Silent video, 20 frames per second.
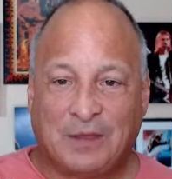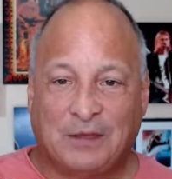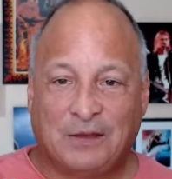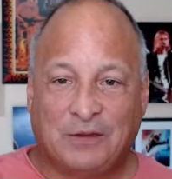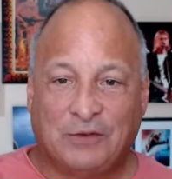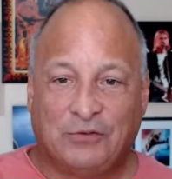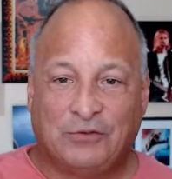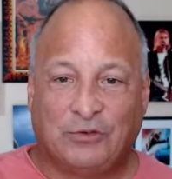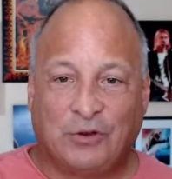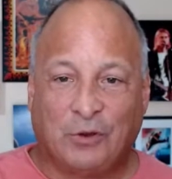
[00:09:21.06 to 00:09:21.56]

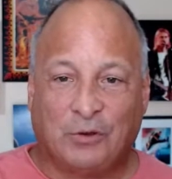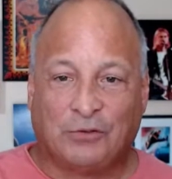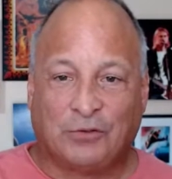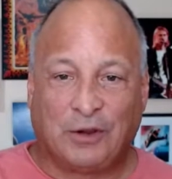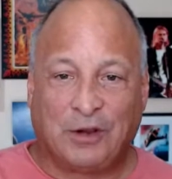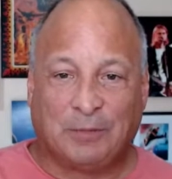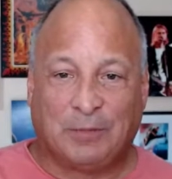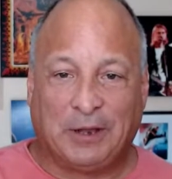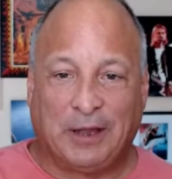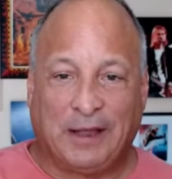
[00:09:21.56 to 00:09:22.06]
shows
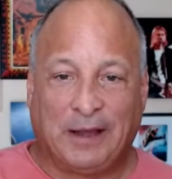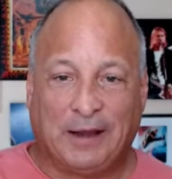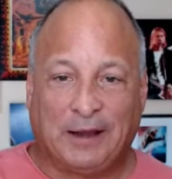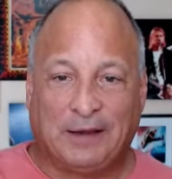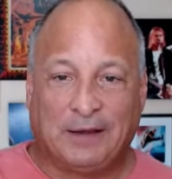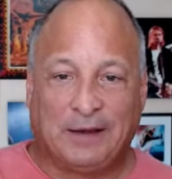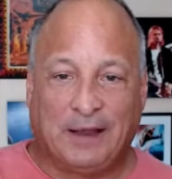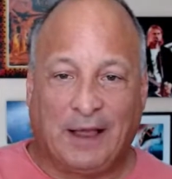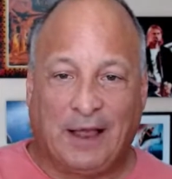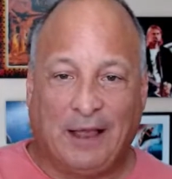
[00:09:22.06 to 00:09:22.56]
on the
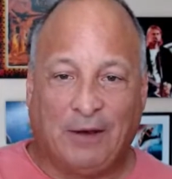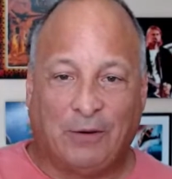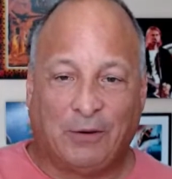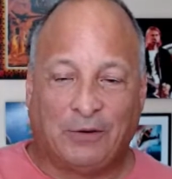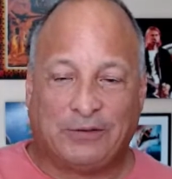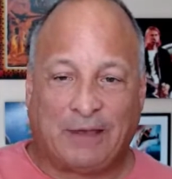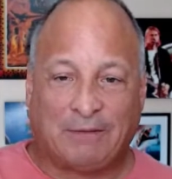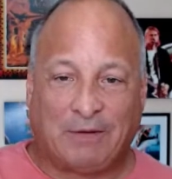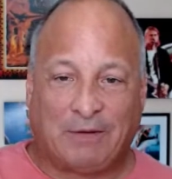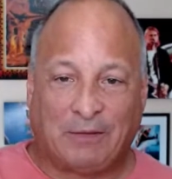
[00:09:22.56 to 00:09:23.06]
planet. I
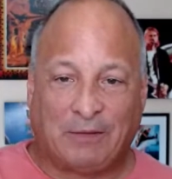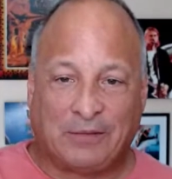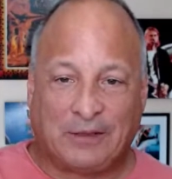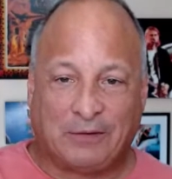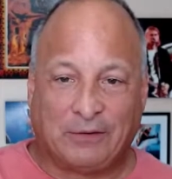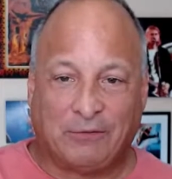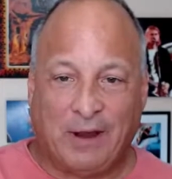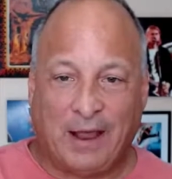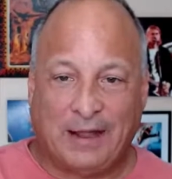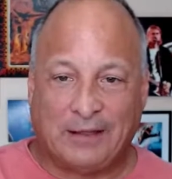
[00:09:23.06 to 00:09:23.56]
always have
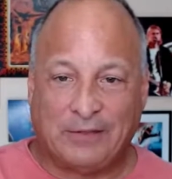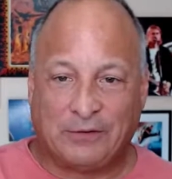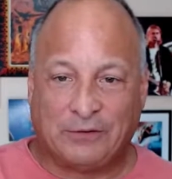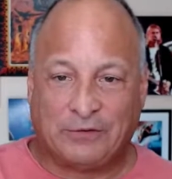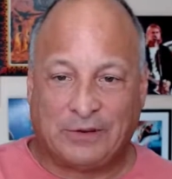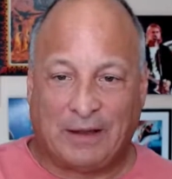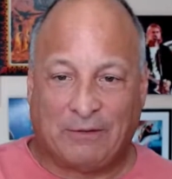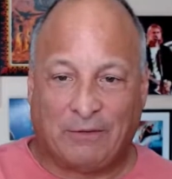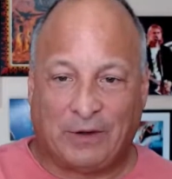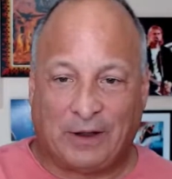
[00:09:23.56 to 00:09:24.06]
everything ready.
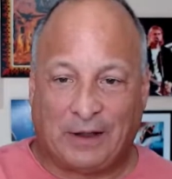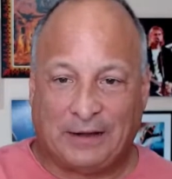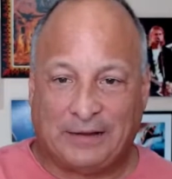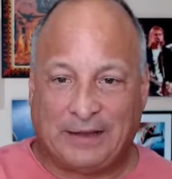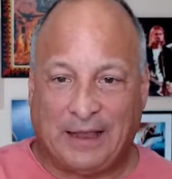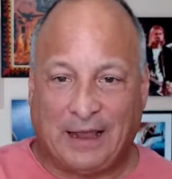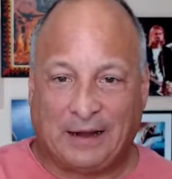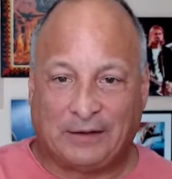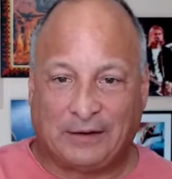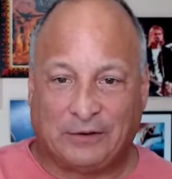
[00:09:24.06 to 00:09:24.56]
There's never any
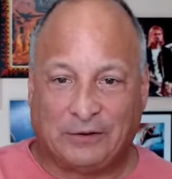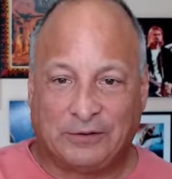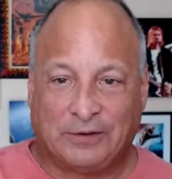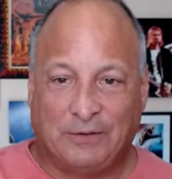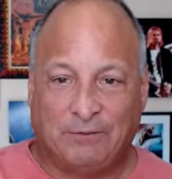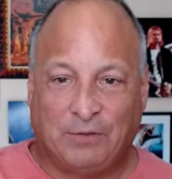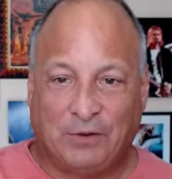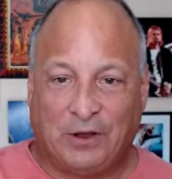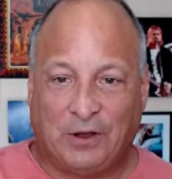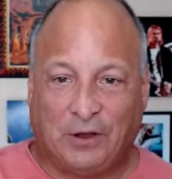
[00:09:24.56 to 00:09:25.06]
technical
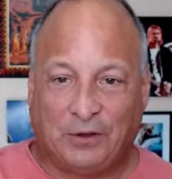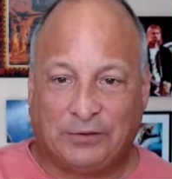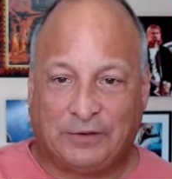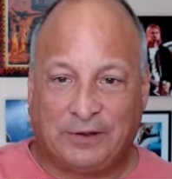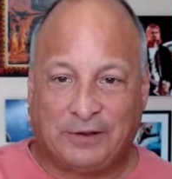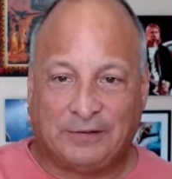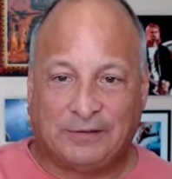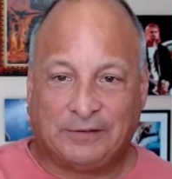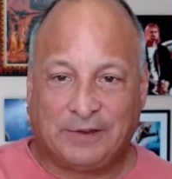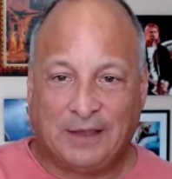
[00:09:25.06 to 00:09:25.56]

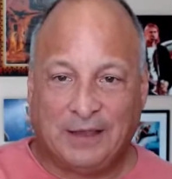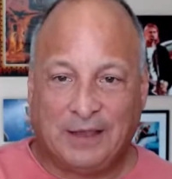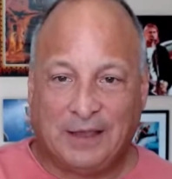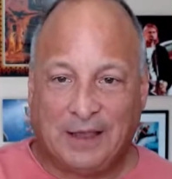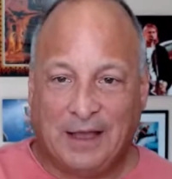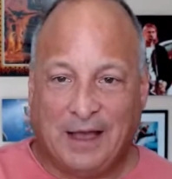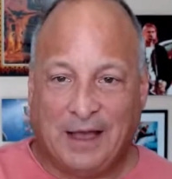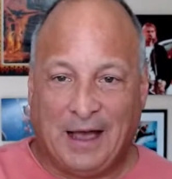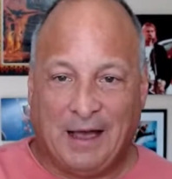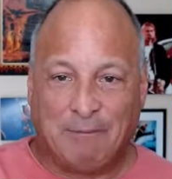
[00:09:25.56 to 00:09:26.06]
difficulties.
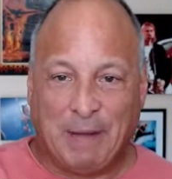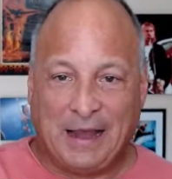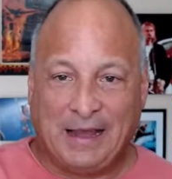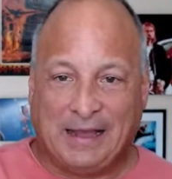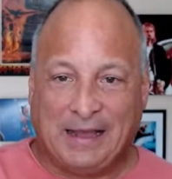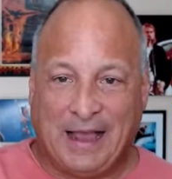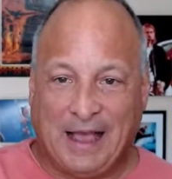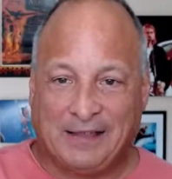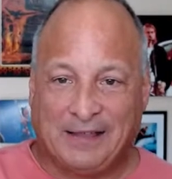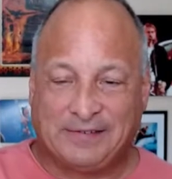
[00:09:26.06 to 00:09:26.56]
My
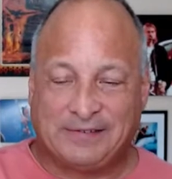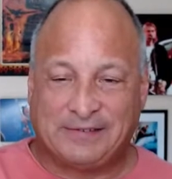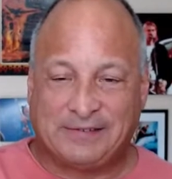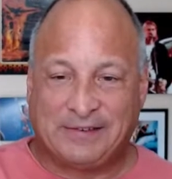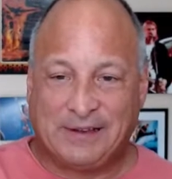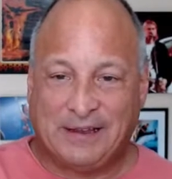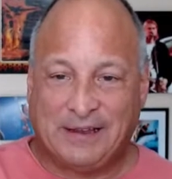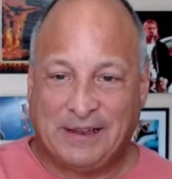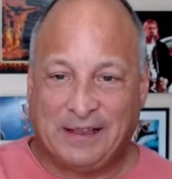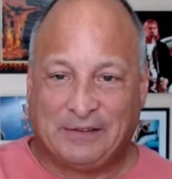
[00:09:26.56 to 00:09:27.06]

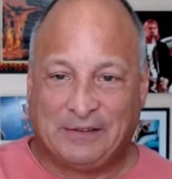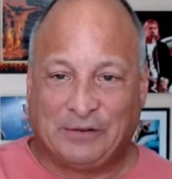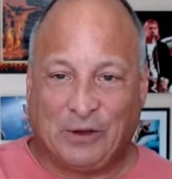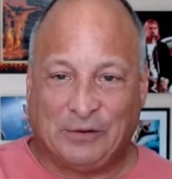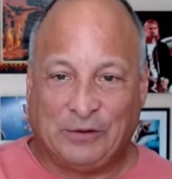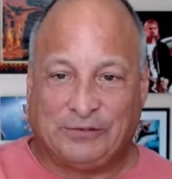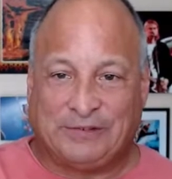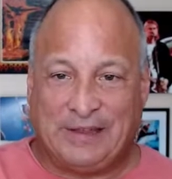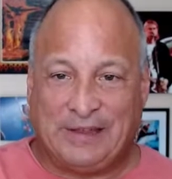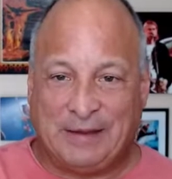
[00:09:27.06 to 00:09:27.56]
guests, it's
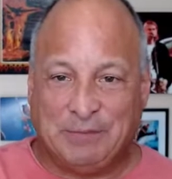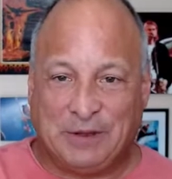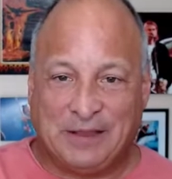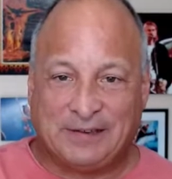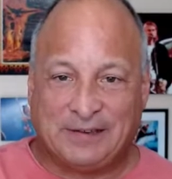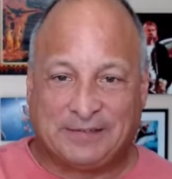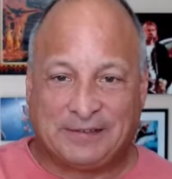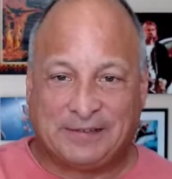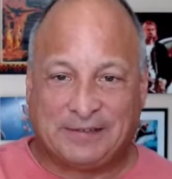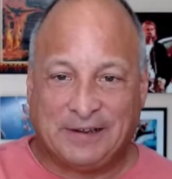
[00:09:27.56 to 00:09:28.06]
all
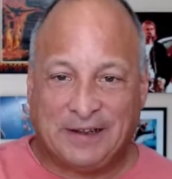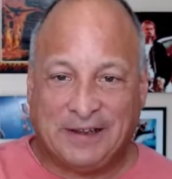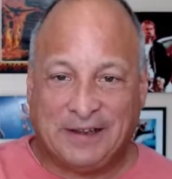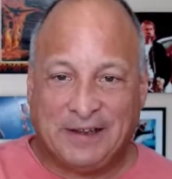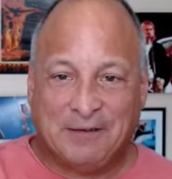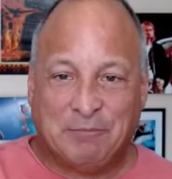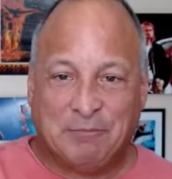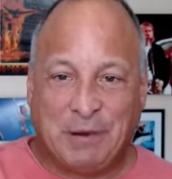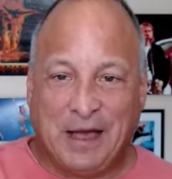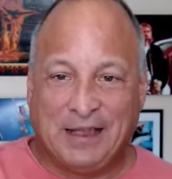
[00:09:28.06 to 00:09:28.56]
seamless.
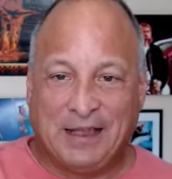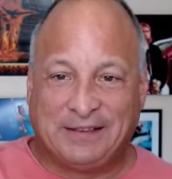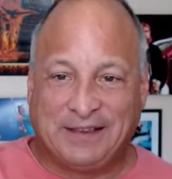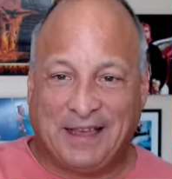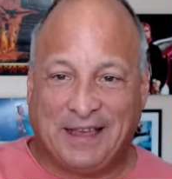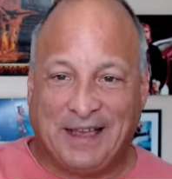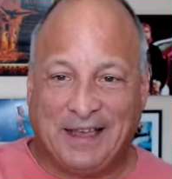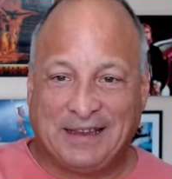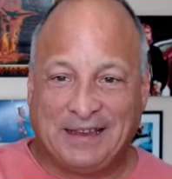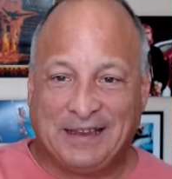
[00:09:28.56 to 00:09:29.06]
But,
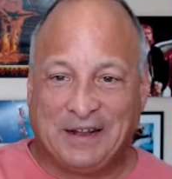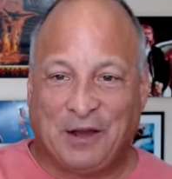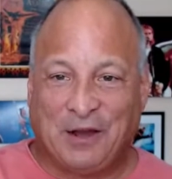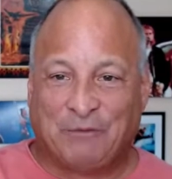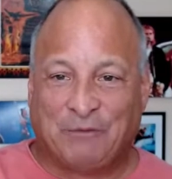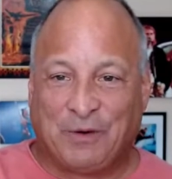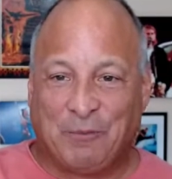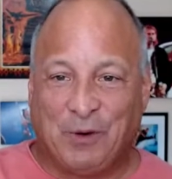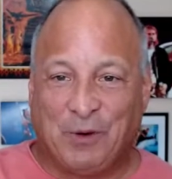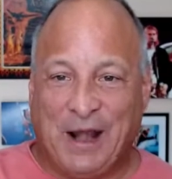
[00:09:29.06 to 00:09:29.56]

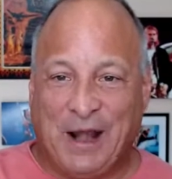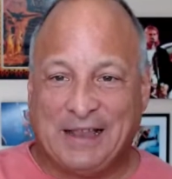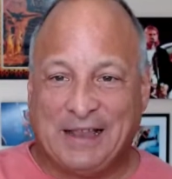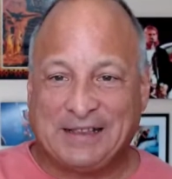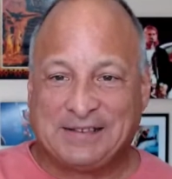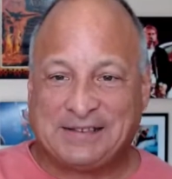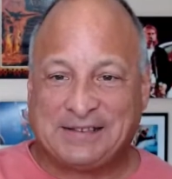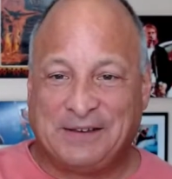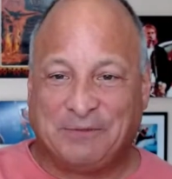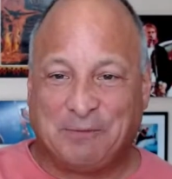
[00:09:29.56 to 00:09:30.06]
from what I
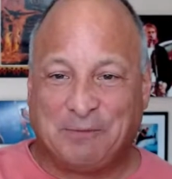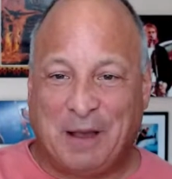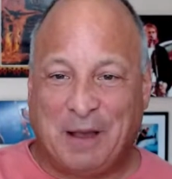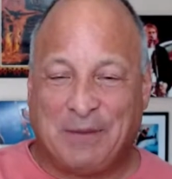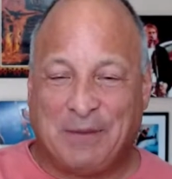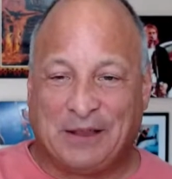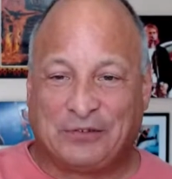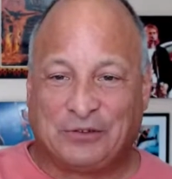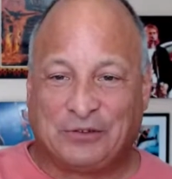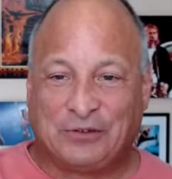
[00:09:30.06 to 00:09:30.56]
could see from
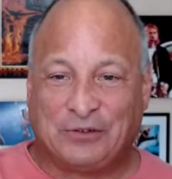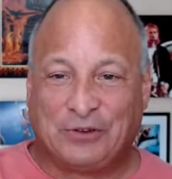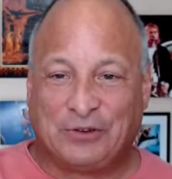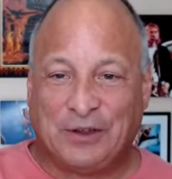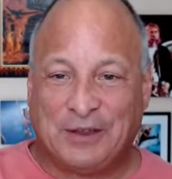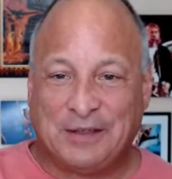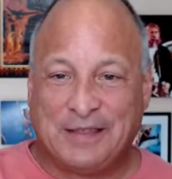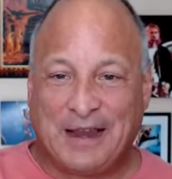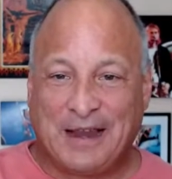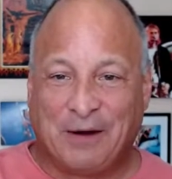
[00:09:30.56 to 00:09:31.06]
my
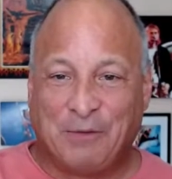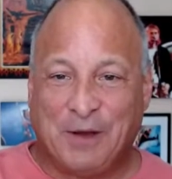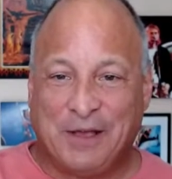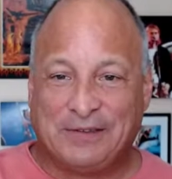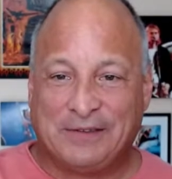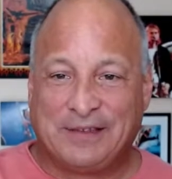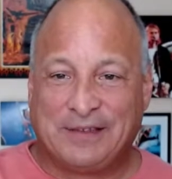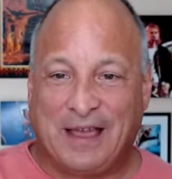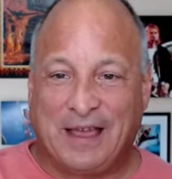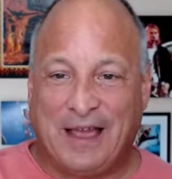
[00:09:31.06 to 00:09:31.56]
pictures, there
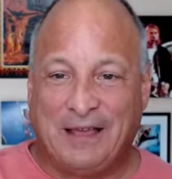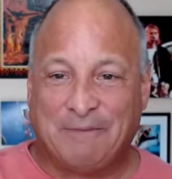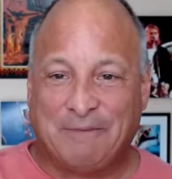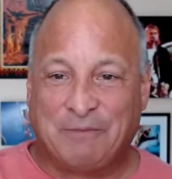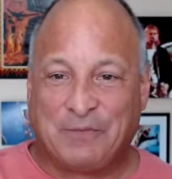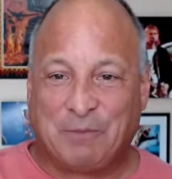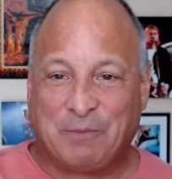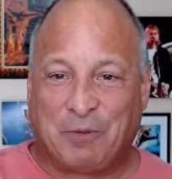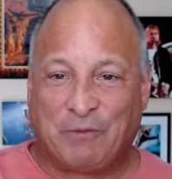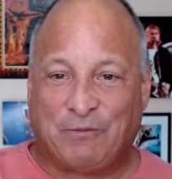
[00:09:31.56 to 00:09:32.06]
was
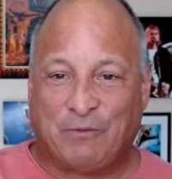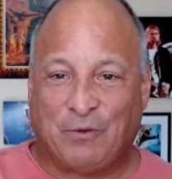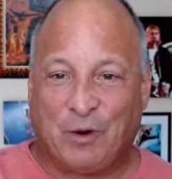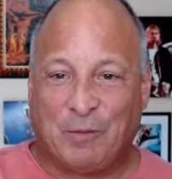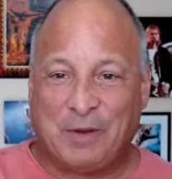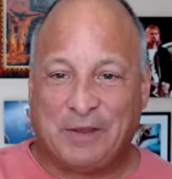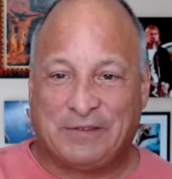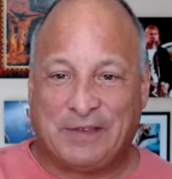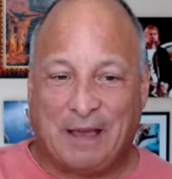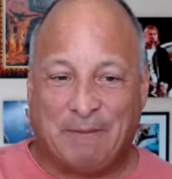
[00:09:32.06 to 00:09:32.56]
the
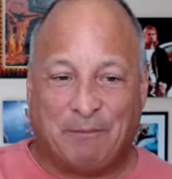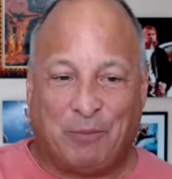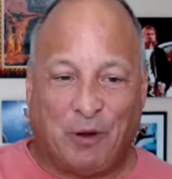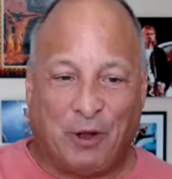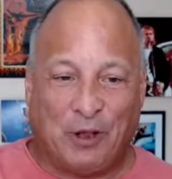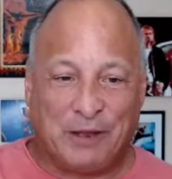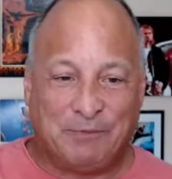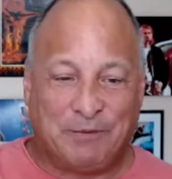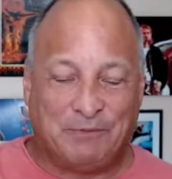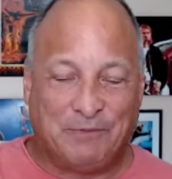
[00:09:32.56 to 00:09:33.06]
performance at
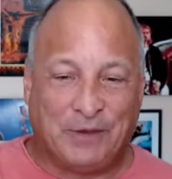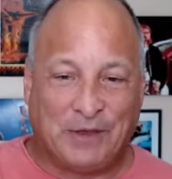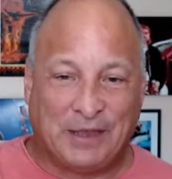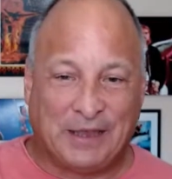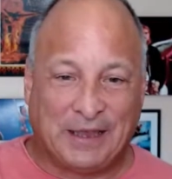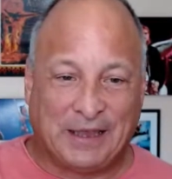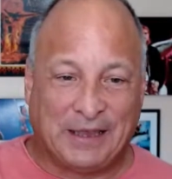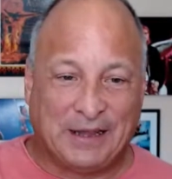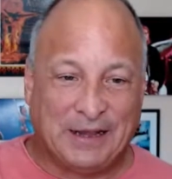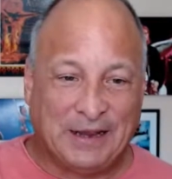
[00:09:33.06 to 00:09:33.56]
Pauley
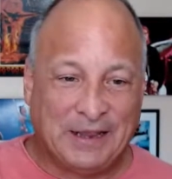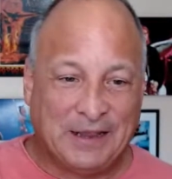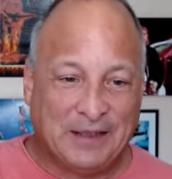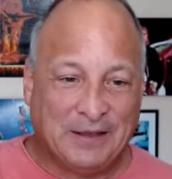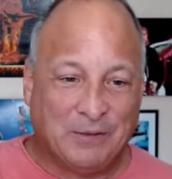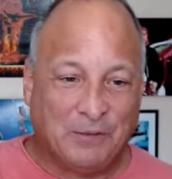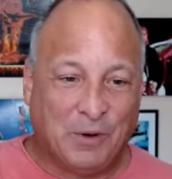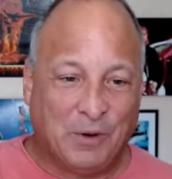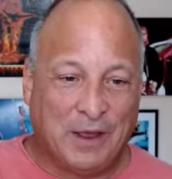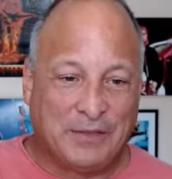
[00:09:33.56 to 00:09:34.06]
Pavilion
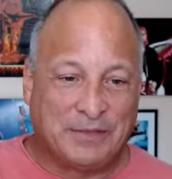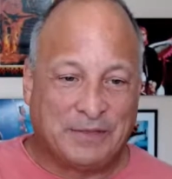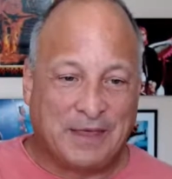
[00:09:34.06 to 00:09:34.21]
with